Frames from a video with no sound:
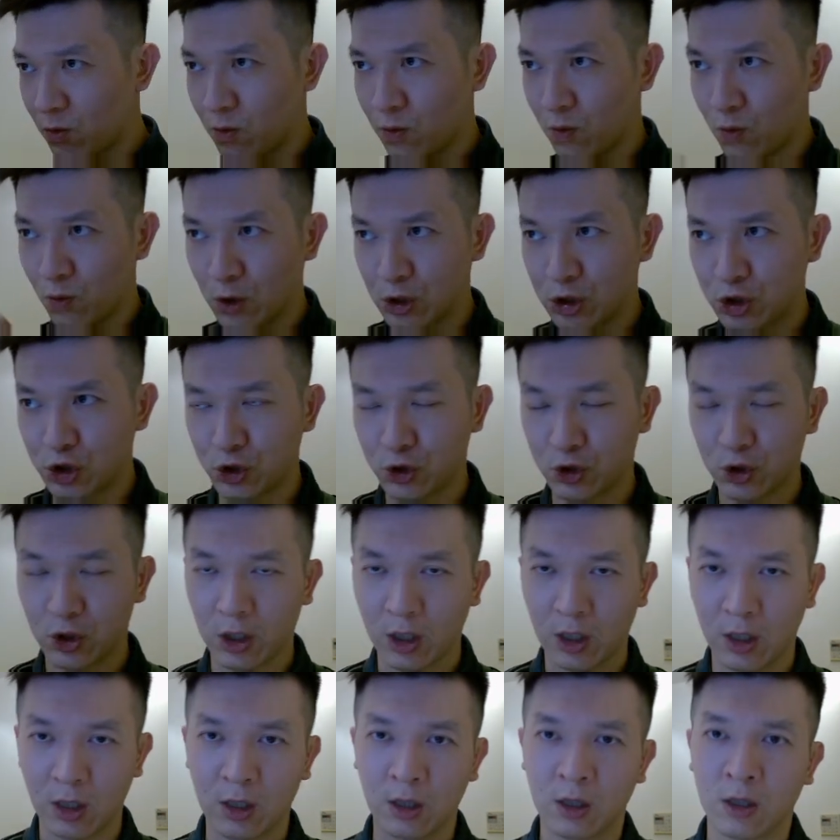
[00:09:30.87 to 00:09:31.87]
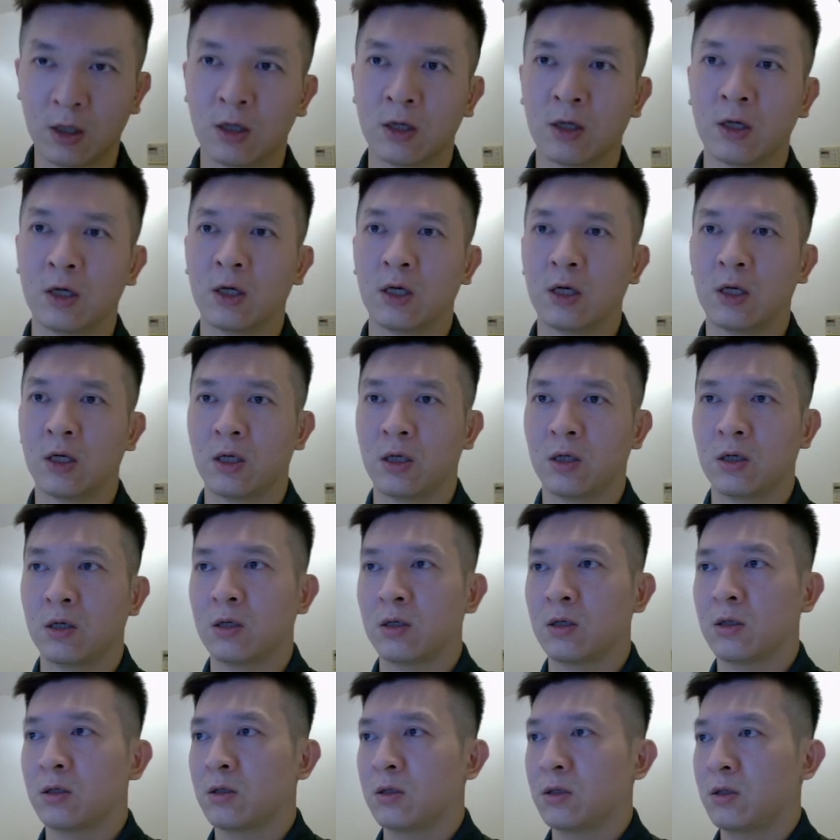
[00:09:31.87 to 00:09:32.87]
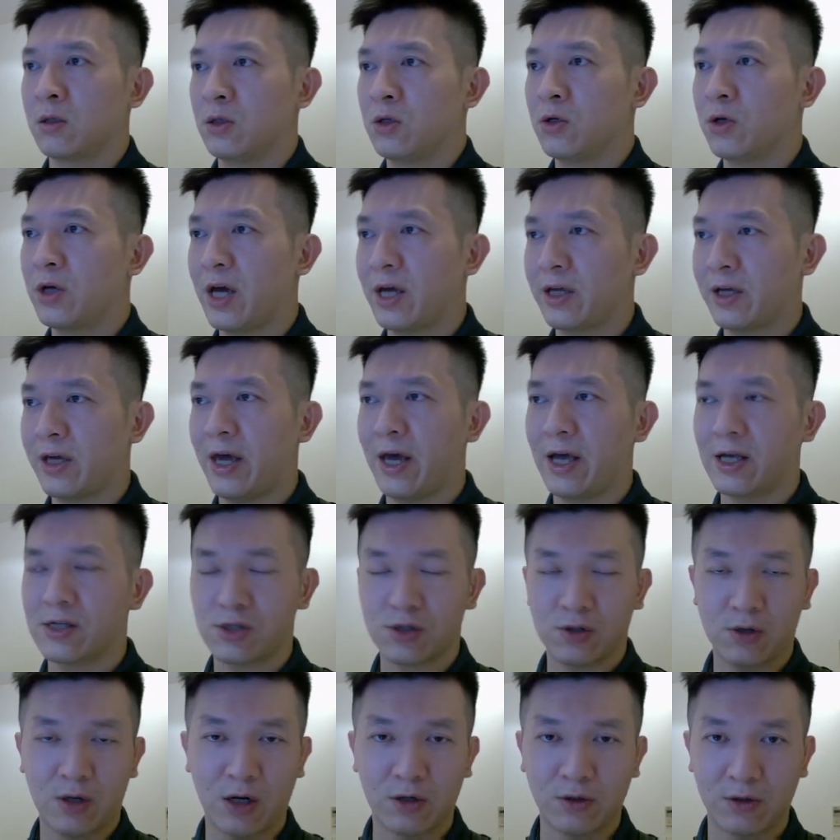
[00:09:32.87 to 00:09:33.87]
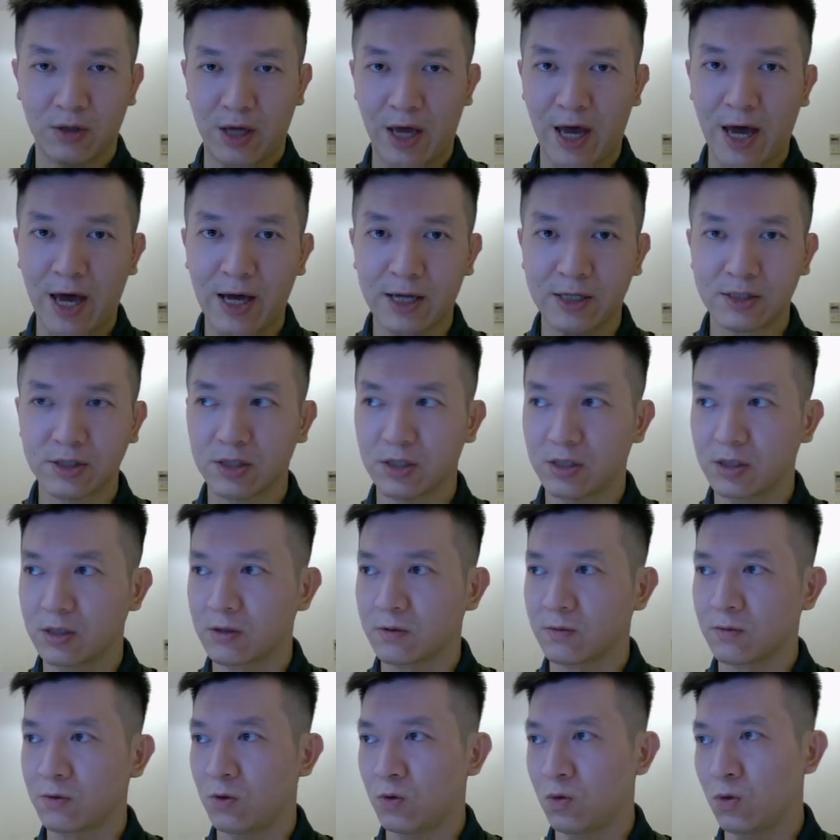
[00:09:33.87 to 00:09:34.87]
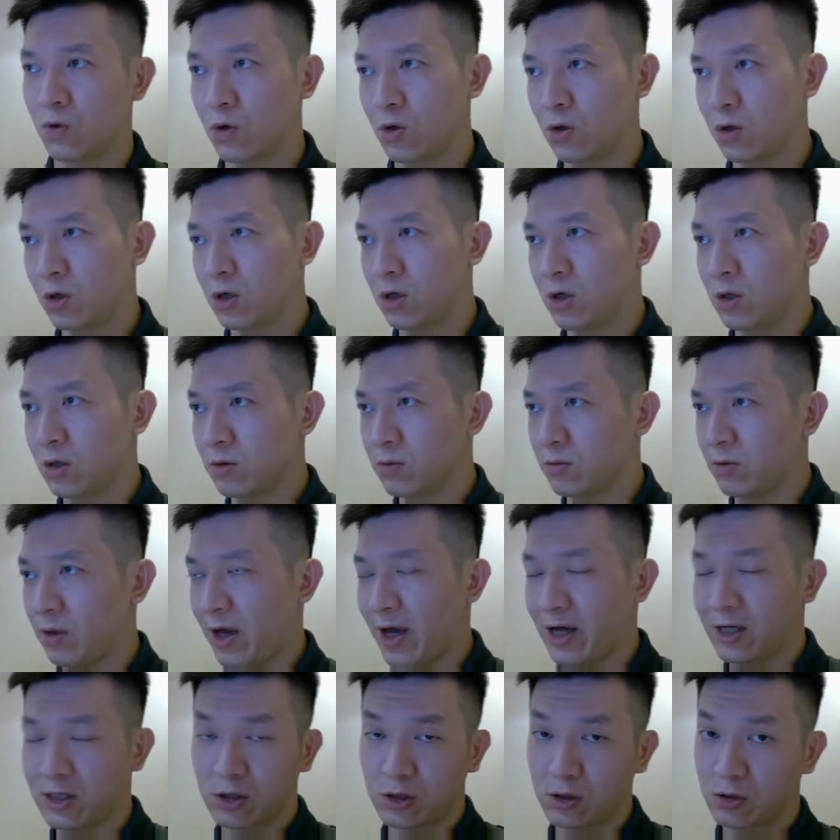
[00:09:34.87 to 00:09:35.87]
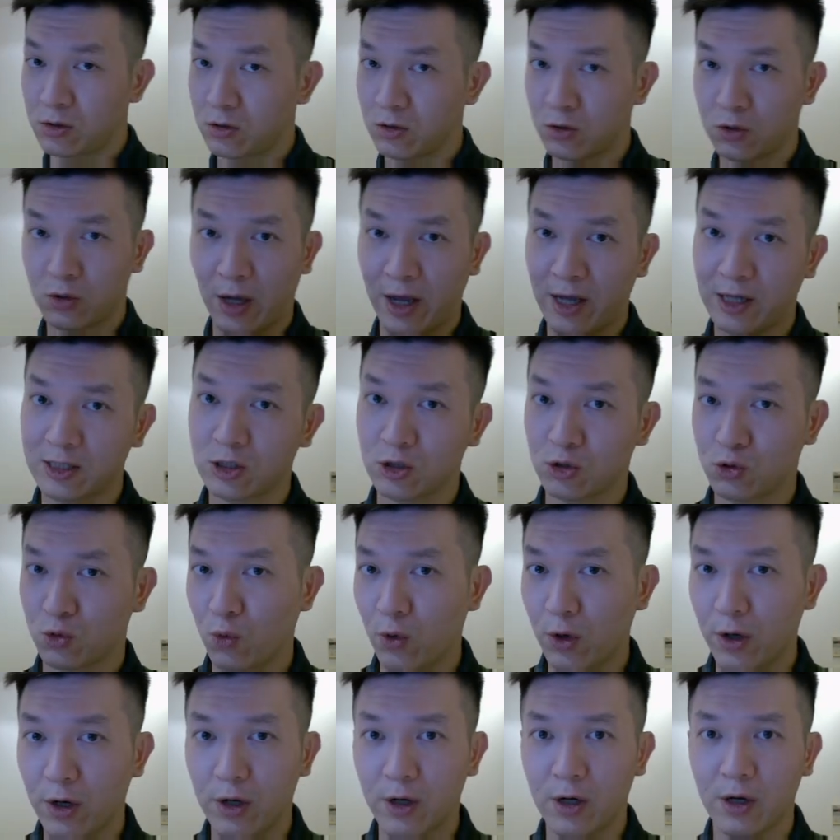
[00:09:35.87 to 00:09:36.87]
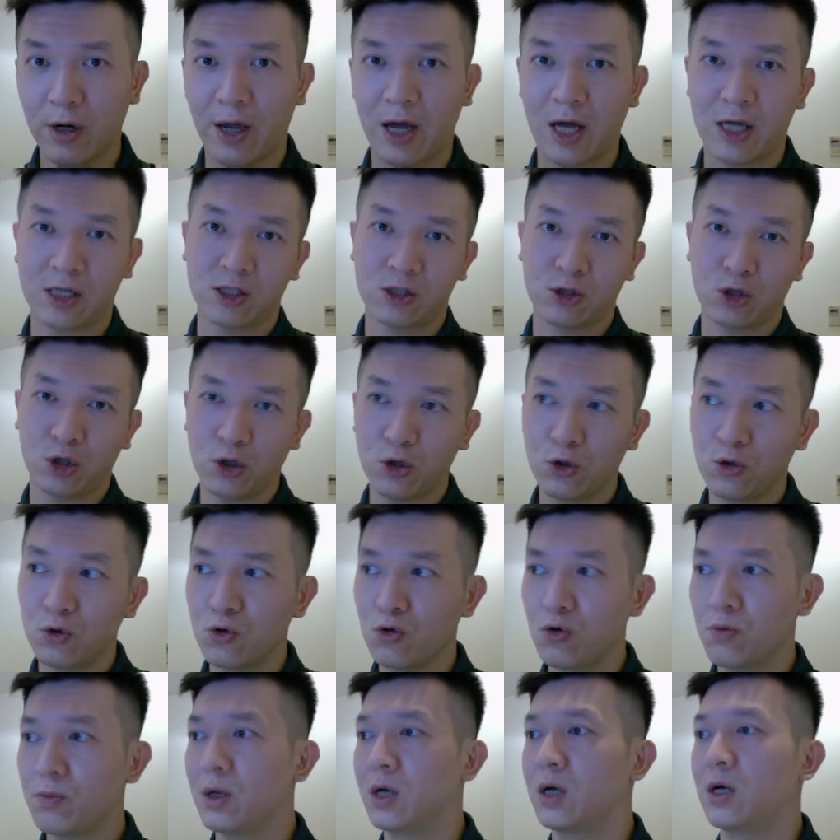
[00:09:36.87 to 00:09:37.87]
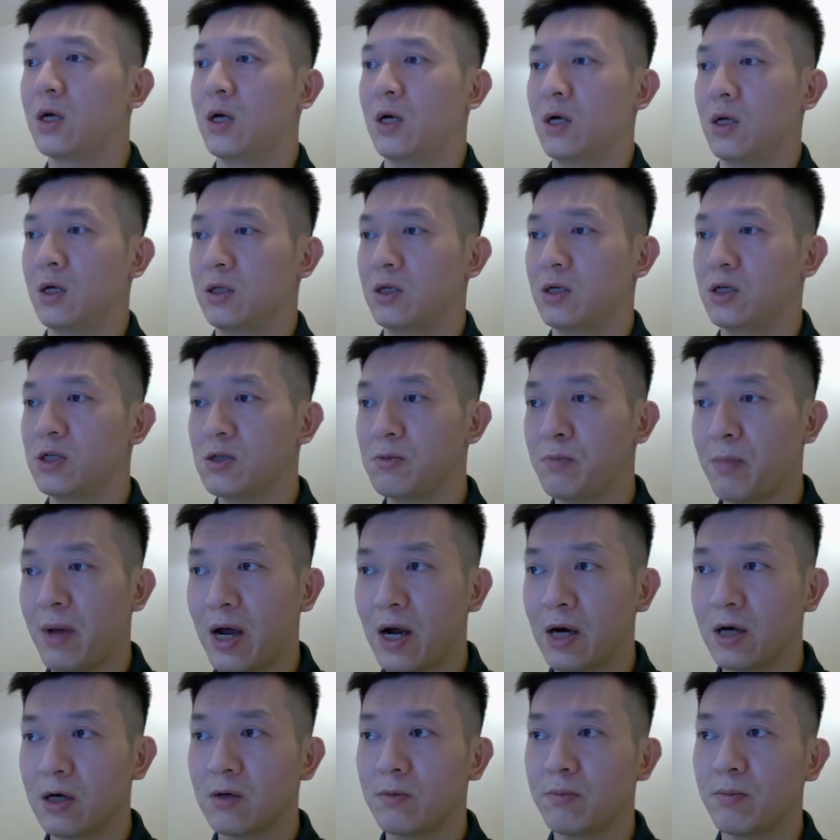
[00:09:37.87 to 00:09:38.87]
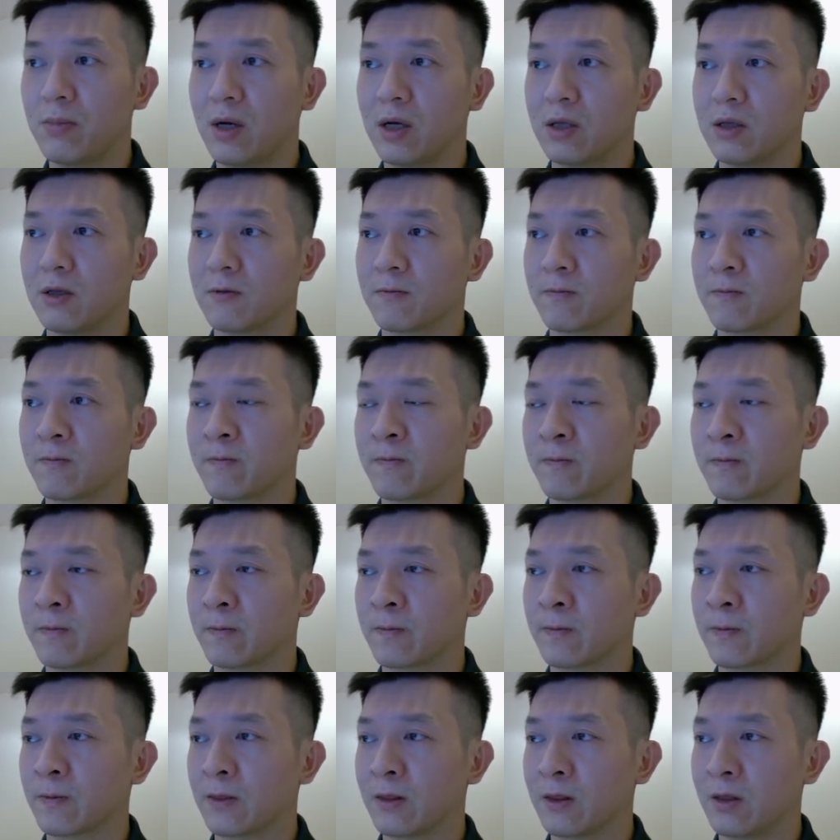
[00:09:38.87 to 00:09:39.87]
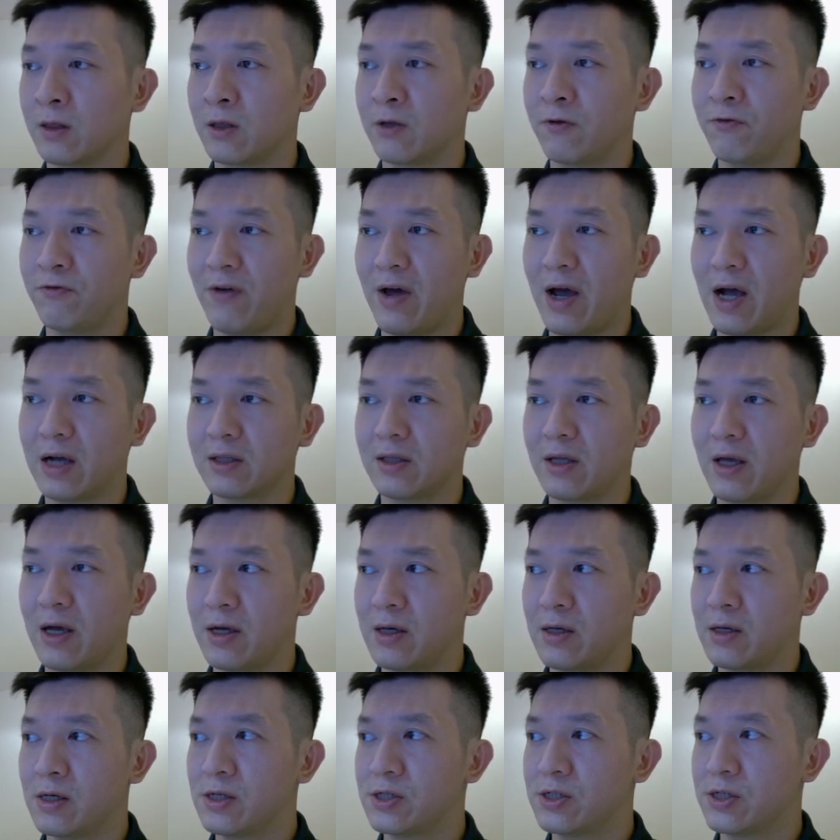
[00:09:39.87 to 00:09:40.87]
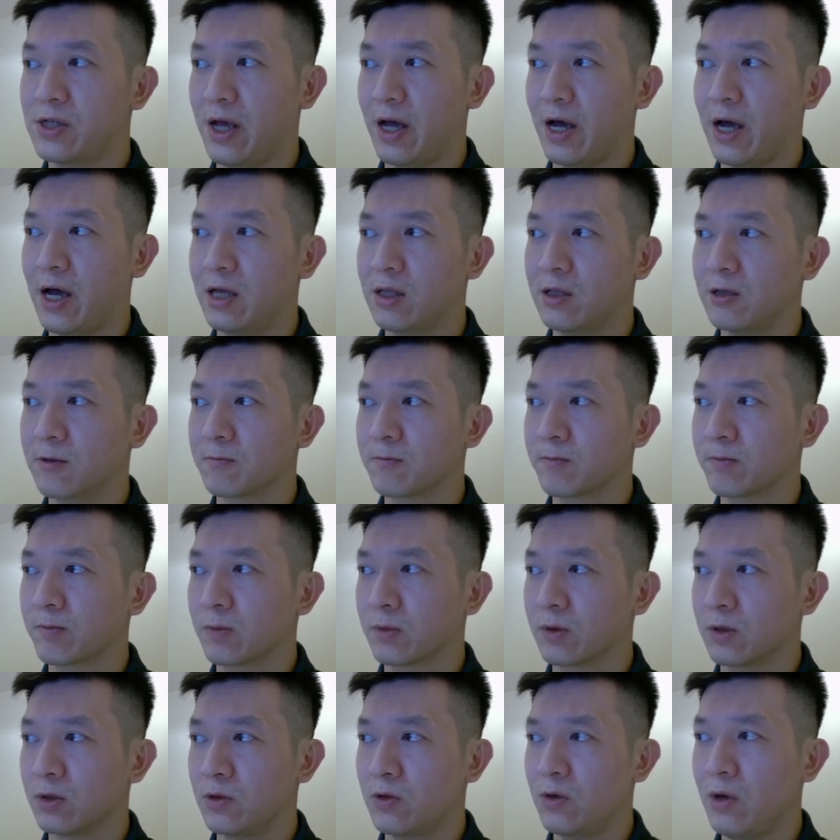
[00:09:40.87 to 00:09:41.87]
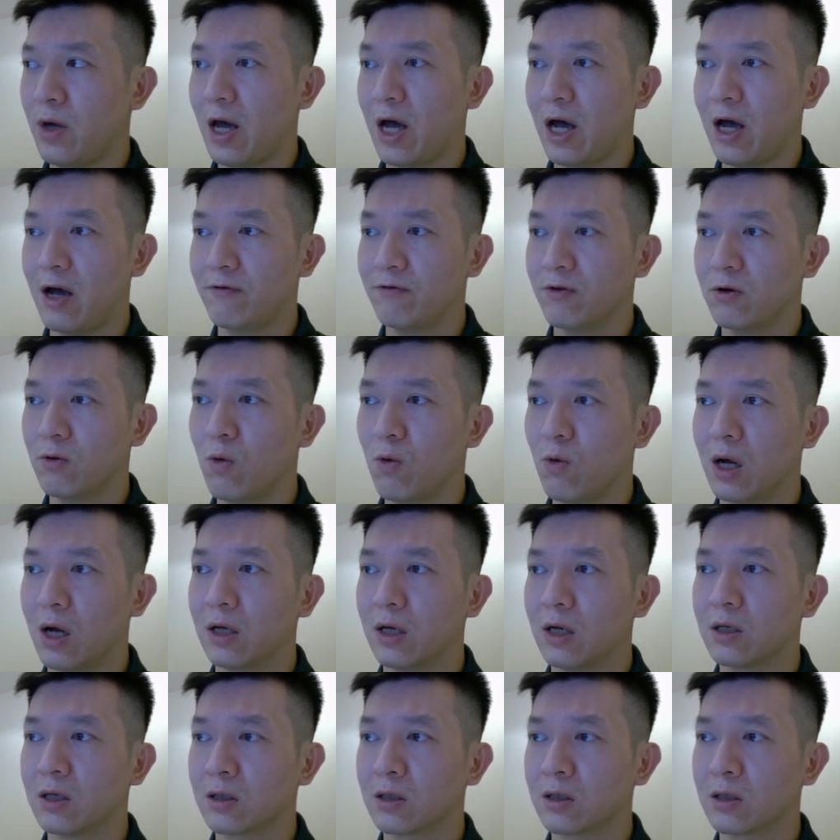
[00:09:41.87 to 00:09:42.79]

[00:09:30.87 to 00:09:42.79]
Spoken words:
which you can cancel out the x, or x to the x squared, x cubed, doesn't matter, but the fact is that you have a what?